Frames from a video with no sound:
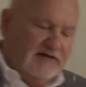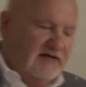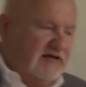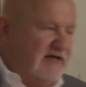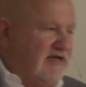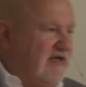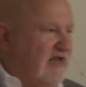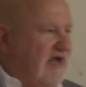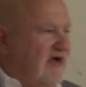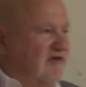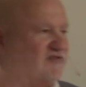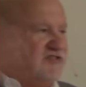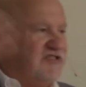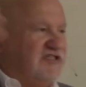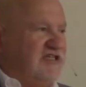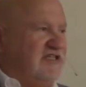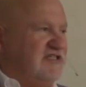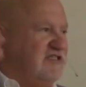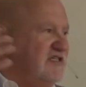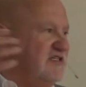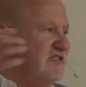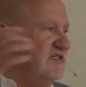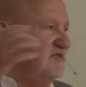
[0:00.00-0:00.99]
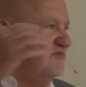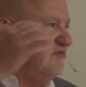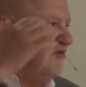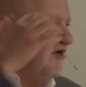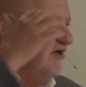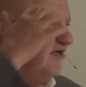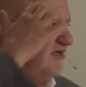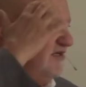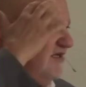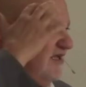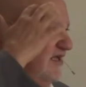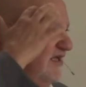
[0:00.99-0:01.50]
Now, Jesus,
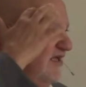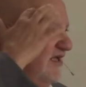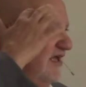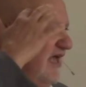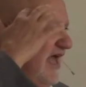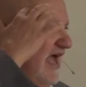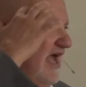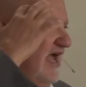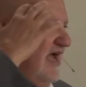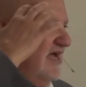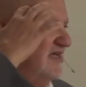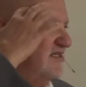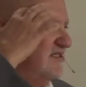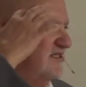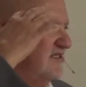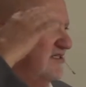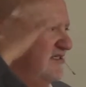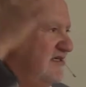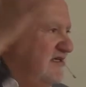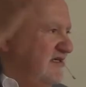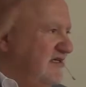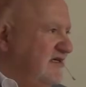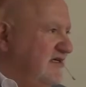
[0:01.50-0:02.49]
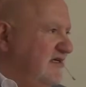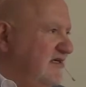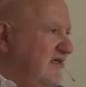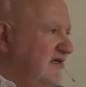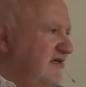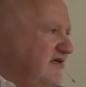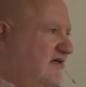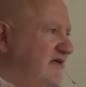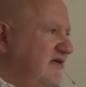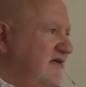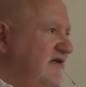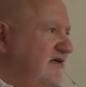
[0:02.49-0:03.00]
when asked
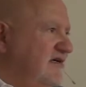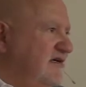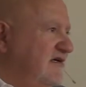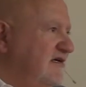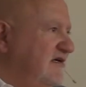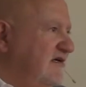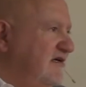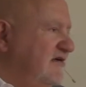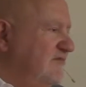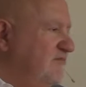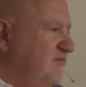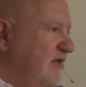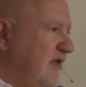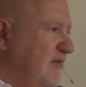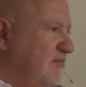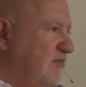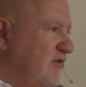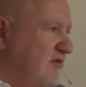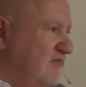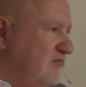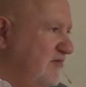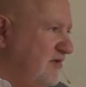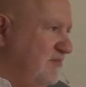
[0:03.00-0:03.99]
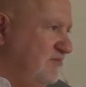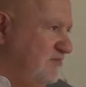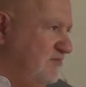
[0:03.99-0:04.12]
people, when